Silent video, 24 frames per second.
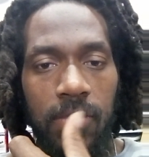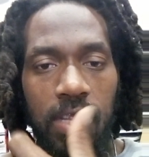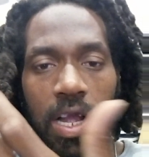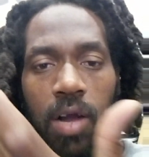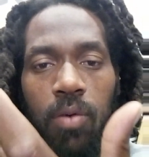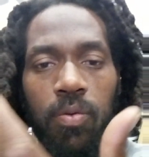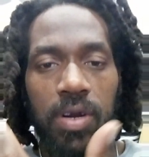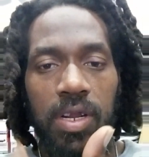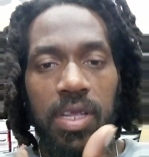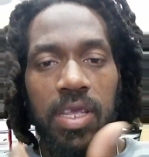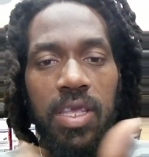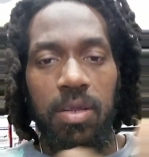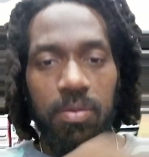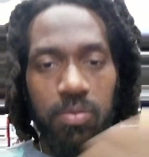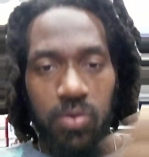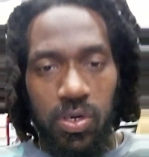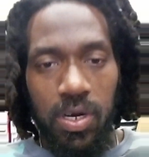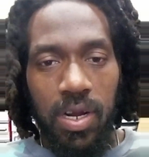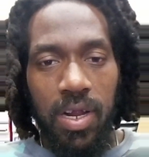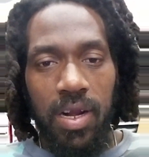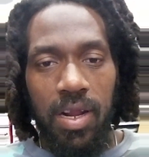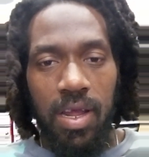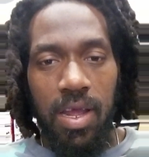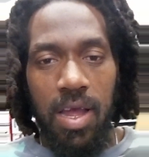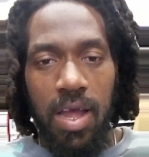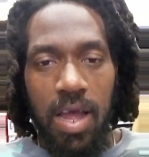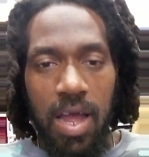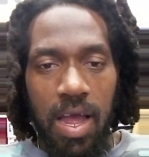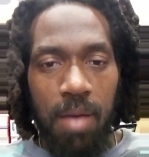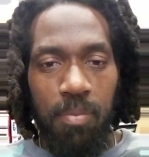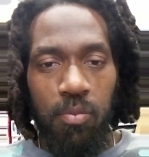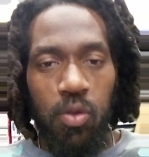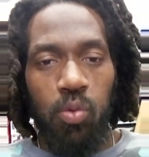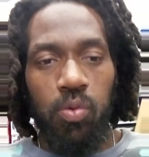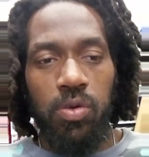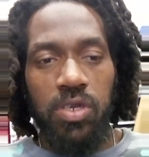Y'all want to keep trying to
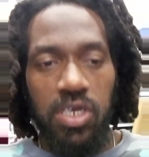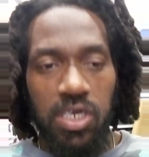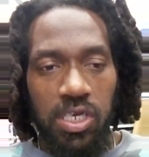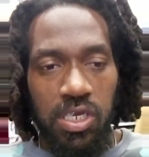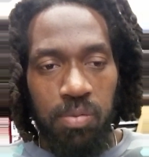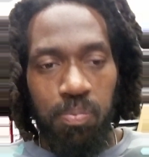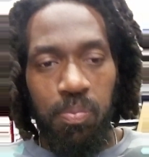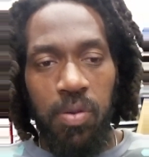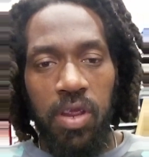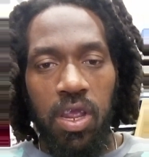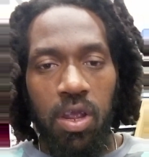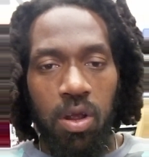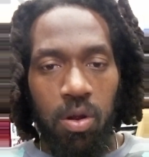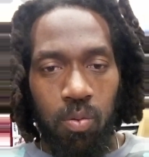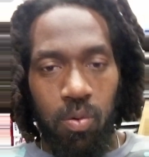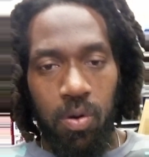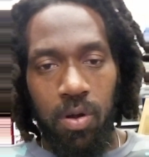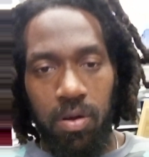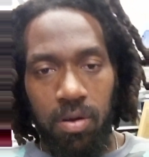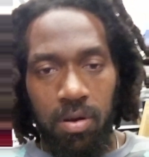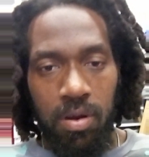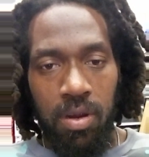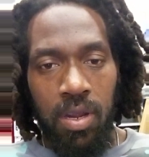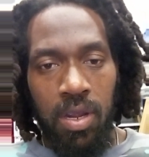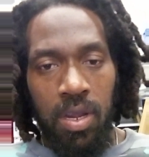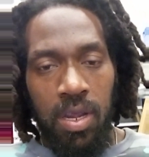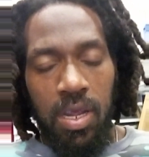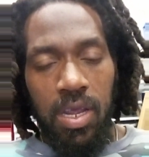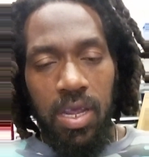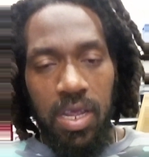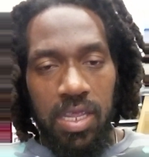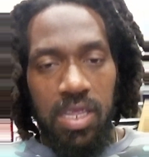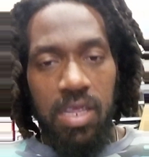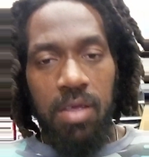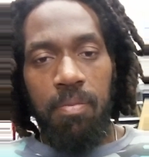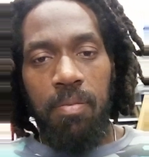hide me with your spell work
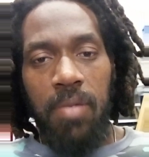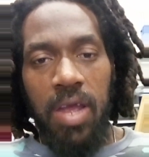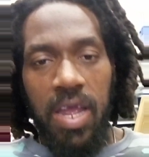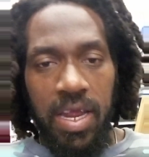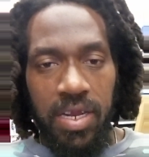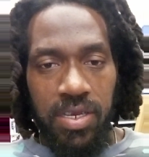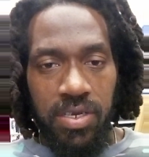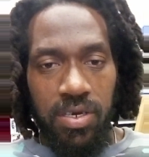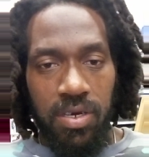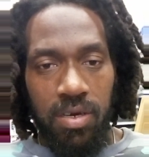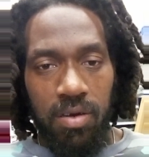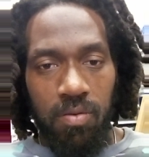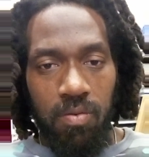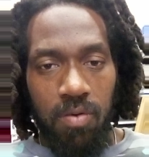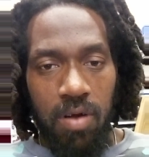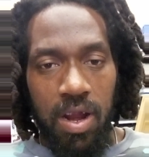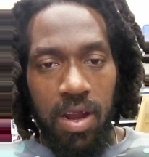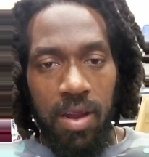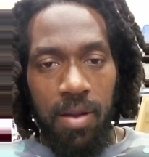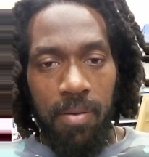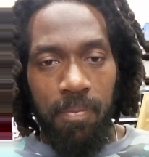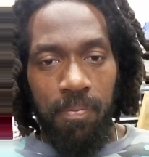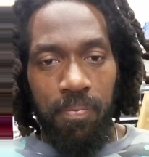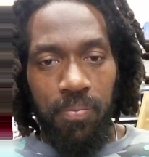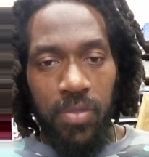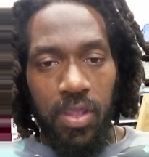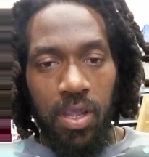and your magic, right?